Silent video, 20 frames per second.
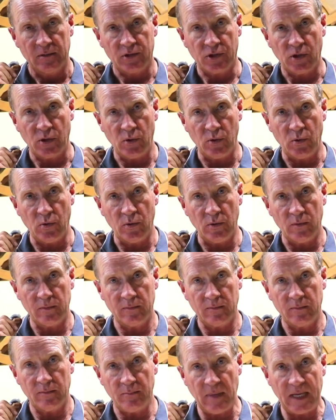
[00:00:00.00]

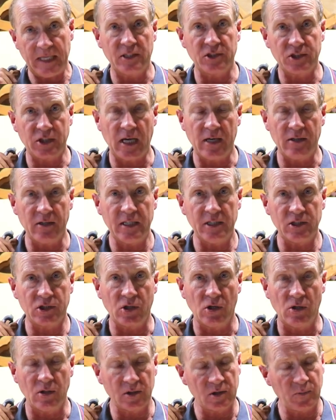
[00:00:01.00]
to make a set of these
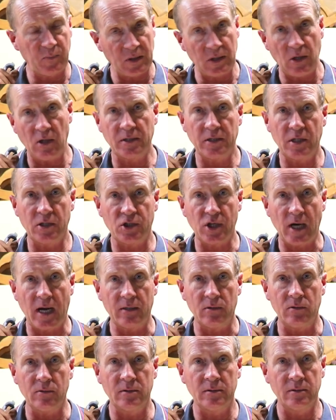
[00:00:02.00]
tongs, put it on your
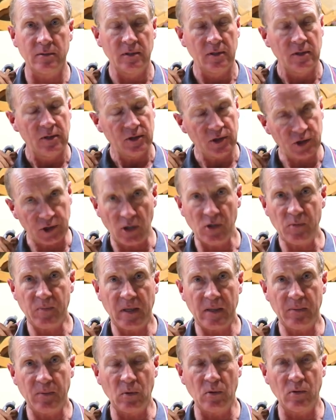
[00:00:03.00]
channel, show
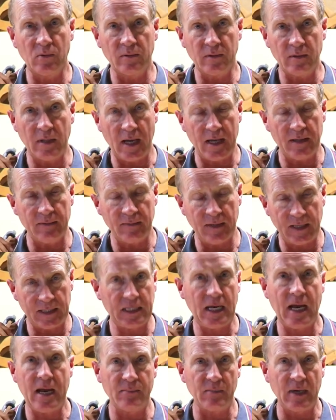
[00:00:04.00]
people that they
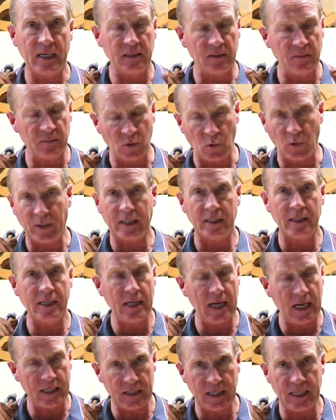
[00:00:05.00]
can make them
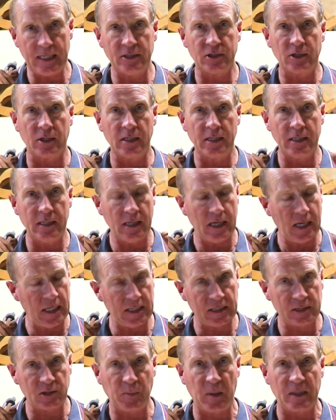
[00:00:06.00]
quickly and easily,
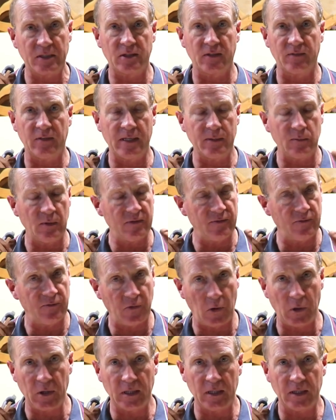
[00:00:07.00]
inexpensively, with
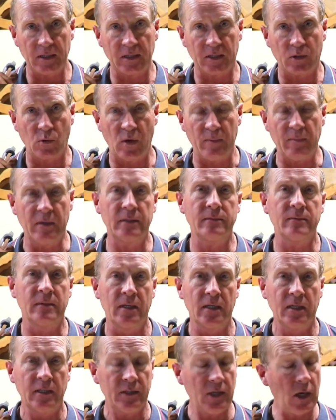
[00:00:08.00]
very little equipment.
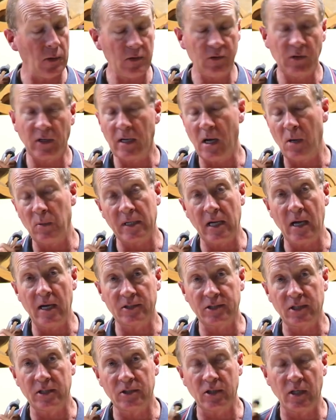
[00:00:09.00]
The only thing I would
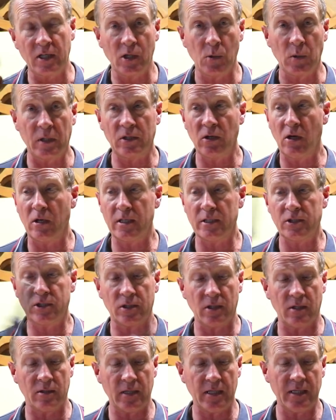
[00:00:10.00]
ask is that you
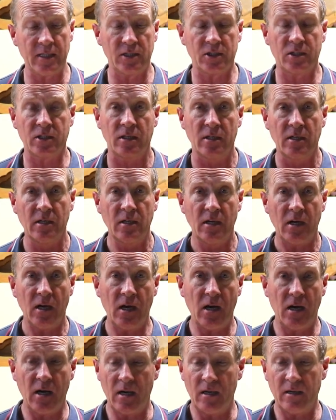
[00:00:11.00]
acknowledge that these
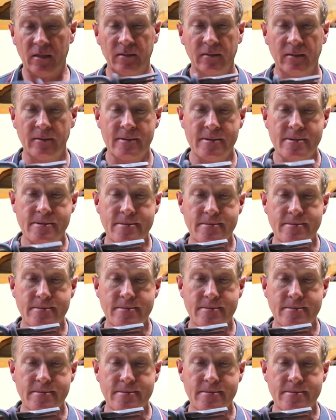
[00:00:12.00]
are